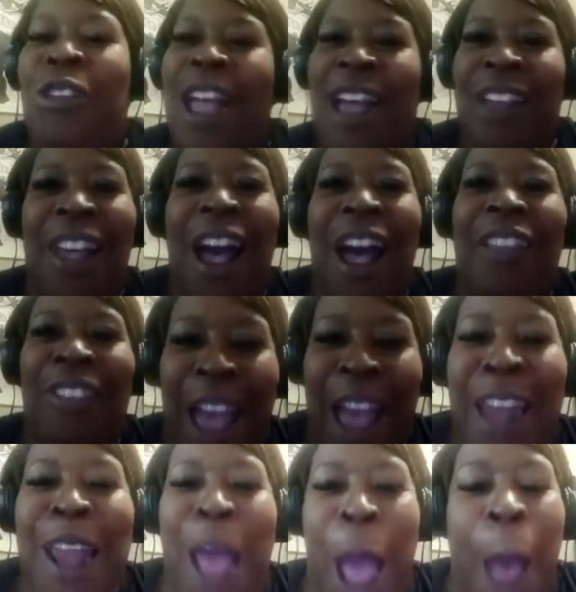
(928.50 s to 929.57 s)
that's how
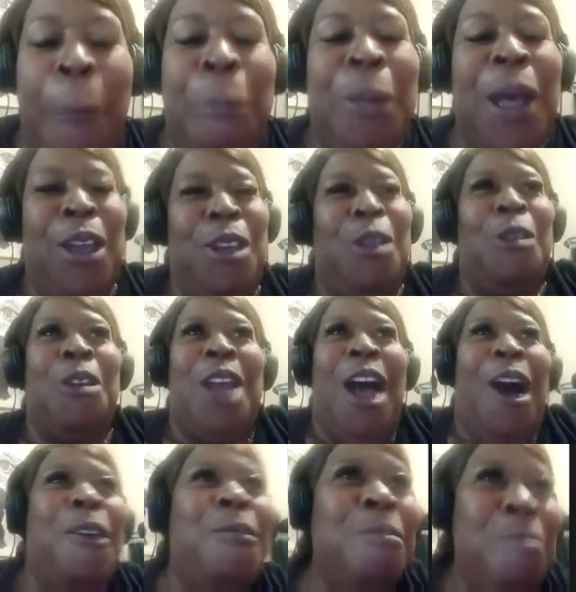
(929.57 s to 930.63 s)
that happened, you
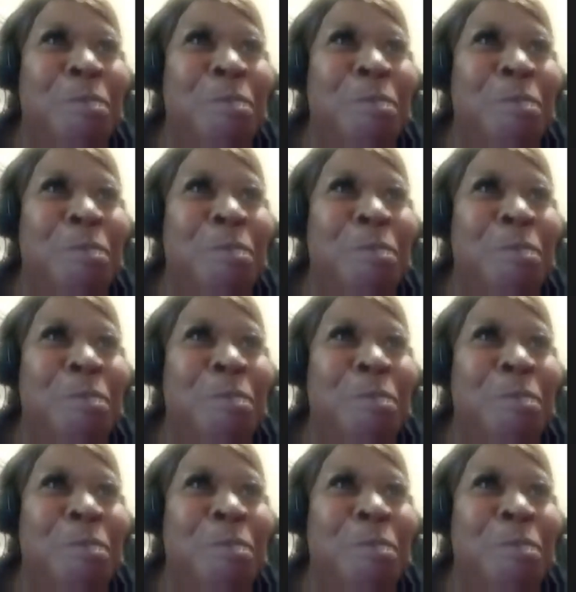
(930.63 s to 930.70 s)
know.